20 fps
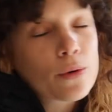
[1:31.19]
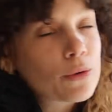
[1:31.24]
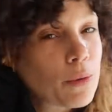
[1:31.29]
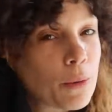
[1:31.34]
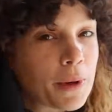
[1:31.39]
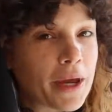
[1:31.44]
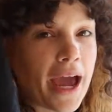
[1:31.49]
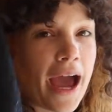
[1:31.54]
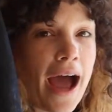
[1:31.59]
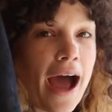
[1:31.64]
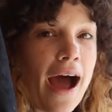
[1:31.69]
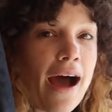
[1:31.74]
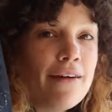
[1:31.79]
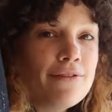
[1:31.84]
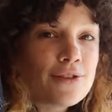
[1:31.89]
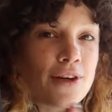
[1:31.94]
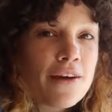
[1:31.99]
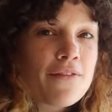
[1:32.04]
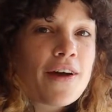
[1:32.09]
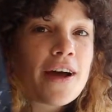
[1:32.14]
with what we
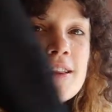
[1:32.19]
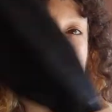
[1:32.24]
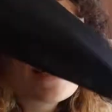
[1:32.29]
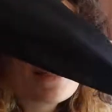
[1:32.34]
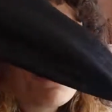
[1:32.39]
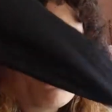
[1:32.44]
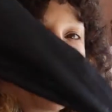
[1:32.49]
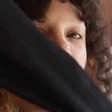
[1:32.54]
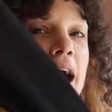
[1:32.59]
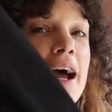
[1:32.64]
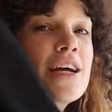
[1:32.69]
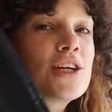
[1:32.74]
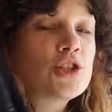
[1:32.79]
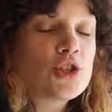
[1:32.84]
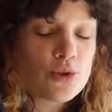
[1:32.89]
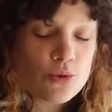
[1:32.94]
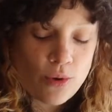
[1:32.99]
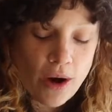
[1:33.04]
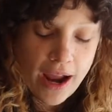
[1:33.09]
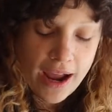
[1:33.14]
have. So I've got this black
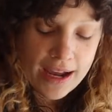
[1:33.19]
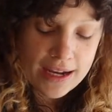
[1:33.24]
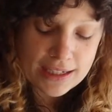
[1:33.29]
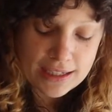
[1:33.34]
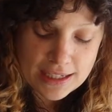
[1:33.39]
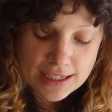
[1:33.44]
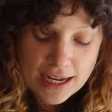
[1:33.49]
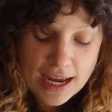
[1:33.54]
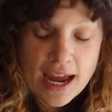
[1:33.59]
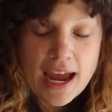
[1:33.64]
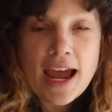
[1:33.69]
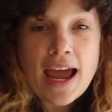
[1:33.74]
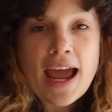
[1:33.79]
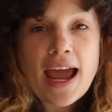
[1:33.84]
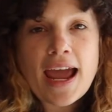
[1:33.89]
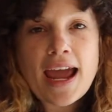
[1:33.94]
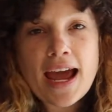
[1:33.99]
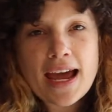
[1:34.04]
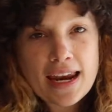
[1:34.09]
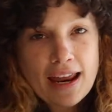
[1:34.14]
dress
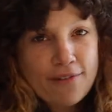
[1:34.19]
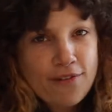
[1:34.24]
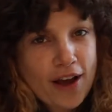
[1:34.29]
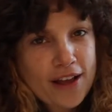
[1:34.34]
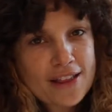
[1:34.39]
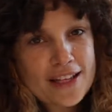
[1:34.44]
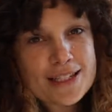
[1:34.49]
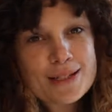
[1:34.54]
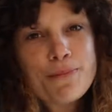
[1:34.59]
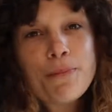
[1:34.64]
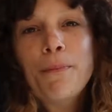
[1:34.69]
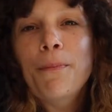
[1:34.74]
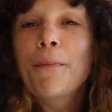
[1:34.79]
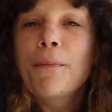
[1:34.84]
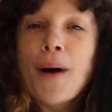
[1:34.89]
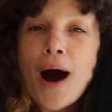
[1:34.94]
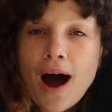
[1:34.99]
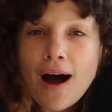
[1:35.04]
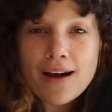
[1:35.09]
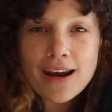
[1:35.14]
and I've got this
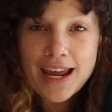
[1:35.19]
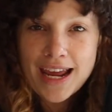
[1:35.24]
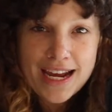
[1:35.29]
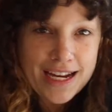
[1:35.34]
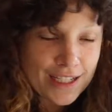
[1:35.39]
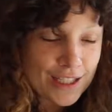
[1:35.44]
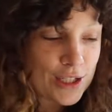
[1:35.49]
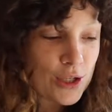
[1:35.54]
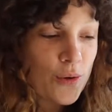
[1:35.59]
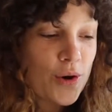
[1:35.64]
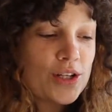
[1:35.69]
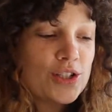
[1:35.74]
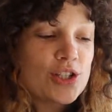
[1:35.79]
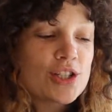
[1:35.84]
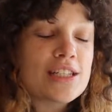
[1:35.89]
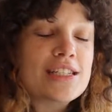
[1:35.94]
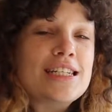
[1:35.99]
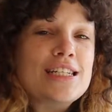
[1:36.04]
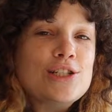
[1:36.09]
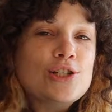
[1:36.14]
bonnet. So I
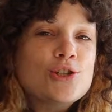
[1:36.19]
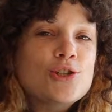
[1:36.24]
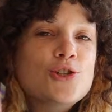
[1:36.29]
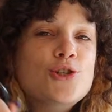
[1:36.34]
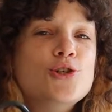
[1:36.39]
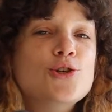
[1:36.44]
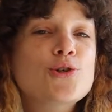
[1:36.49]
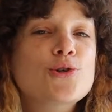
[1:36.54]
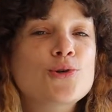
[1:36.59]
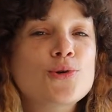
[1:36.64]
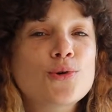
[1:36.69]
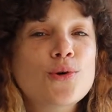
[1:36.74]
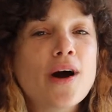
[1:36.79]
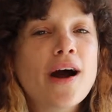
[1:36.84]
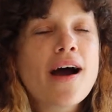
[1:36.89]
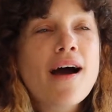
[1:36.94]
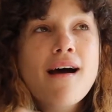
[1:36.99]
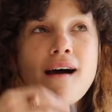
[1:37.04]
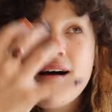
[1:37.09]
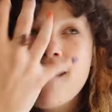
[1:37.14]
just need to
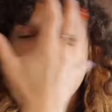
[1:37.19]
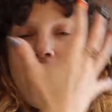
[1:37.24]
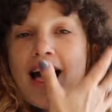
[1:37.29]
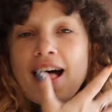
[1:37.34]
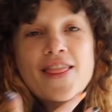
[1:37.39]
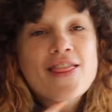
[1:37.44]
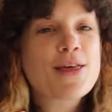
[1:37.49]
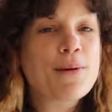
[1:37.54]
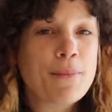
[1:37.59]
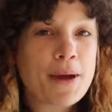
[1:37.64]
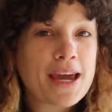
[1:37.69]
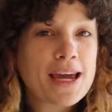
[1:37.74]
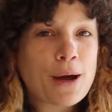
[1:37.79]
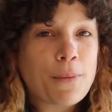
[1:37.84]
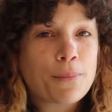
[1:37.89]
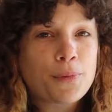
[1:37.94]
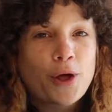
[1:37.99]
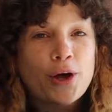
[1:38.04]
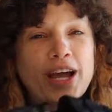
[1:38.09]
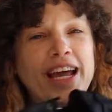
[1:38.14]
do the
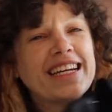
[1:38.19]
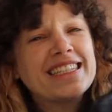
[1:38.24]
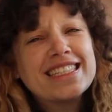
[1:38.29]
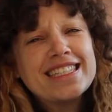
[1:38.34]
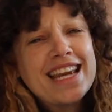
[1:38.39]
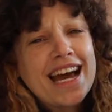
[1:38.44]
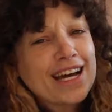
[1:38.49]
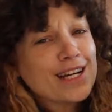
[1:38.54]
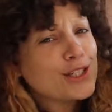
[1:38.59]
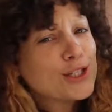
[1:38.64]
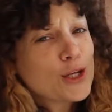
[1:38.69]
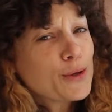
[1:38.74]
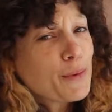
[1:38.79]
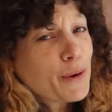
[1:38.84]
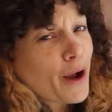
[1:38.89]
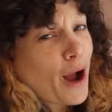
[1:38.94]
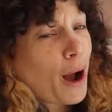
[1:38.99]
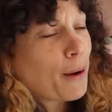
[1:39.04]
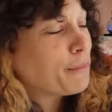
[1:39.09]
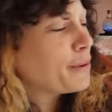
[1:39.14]
makeup look. It's not a
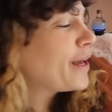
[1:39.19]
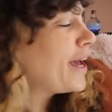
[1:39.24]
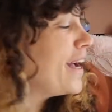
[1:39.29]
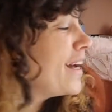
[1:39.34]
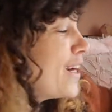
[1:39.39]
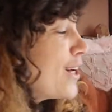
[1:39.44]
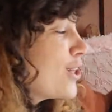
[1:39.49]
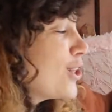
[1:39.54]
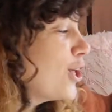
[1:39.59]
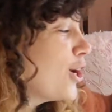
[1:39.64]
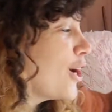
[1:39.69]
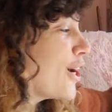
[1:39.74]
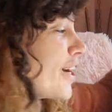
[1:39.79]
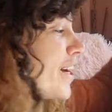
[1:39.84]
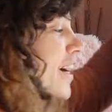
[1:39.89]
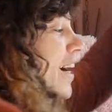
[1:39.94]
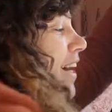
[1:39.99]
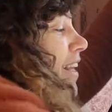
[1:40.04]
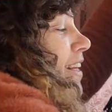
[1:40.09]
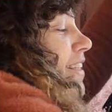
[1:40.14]
super complicated look.
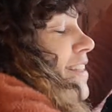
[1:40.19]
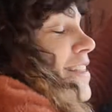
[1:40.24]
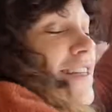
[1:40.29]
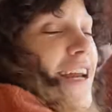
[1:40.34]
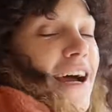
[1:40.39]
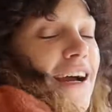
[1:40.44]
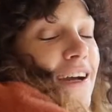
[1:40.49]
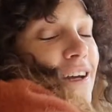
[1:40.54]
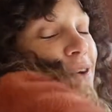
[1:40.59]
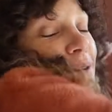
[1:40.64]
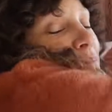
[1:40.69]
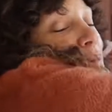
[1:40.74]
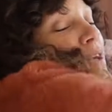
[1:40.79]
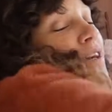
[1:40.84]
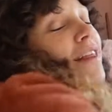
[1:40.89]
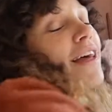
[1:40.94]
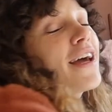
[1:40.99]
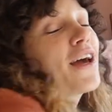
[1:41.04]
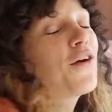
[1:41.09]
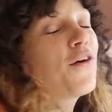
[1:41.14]
This is not gonna
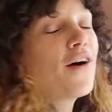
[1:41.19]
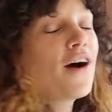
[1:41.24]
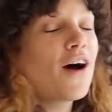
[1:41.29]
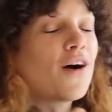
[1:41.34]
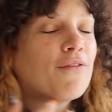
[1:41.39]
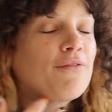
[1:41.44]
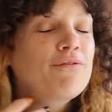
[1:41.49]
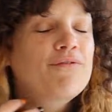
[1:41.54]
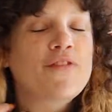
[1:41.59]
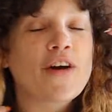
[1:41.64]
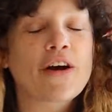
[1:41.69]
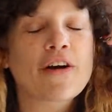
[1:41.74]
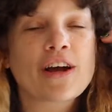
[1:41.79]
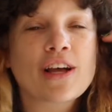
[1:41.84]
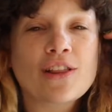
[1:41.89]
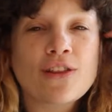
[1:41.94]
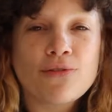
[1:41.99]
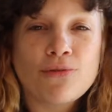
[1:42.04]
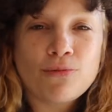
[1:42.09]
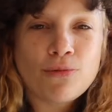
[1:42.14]
be like a
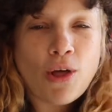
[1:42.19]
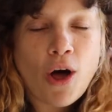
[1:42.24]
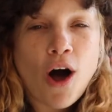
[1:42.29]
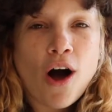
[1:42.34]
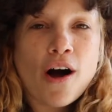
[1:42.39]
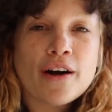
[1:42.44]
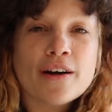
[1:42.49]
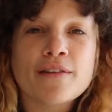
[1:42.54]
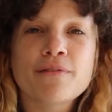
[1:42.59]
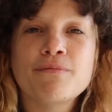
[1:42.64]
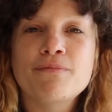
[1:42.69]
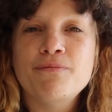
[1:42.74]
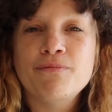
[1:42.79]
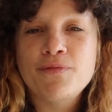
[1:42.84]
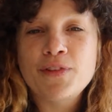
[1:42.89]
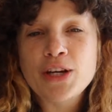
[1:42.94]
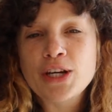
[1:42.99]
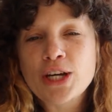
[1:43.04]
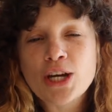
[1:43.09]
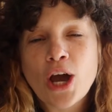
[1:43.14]
very long
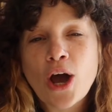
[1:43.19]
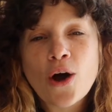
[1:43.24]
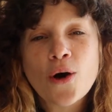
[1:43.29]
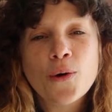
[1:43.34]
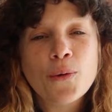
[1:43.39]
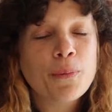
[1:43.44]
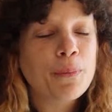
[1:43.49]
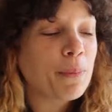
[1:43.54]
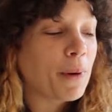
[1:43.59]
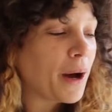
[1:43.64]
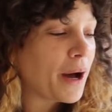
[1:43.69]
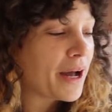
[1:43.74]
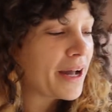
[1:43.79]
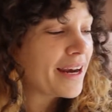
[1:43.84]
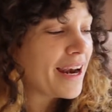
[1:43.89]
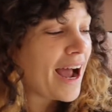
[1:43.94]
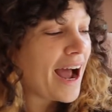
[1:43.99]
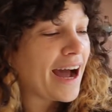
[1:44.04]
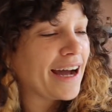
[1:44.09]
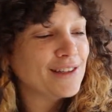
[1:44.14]
video,
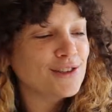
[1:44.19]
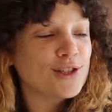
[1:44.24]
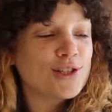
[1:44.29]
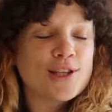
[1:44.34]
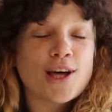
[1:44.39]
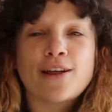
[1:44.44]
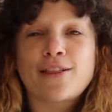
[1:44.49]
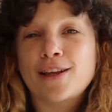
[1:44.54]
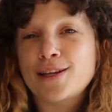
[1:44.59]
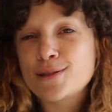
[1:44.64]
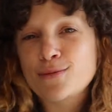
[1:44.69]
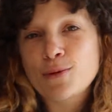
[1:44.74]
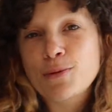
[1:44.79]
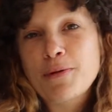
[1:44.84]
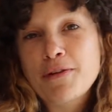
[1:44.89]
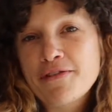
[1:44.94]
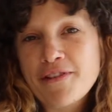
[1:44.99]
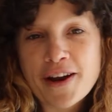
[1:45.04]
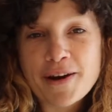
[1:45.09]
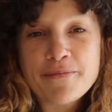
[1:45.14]
but I just thought this would
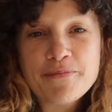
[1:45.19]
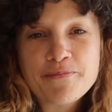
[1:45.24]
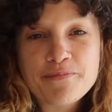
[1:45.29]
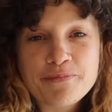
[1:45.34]
be fun.